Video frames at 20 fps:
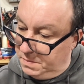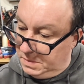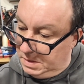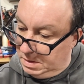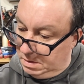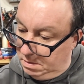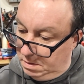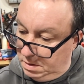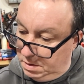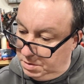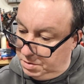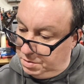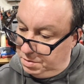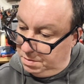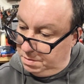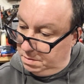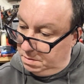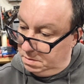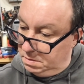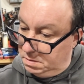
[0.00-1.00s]
I'll show
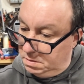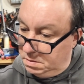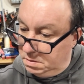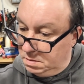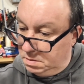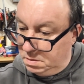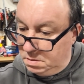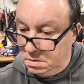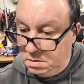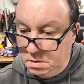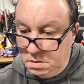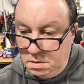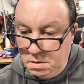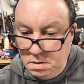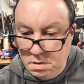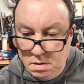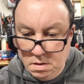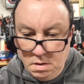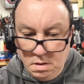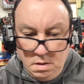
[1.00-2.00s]
you.
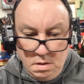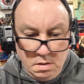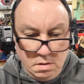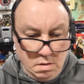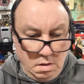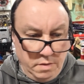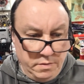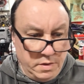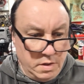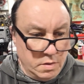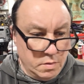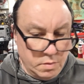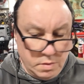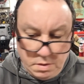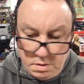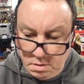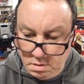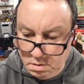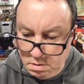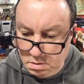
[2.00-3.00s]
I have another one
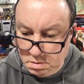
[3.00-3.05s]
here.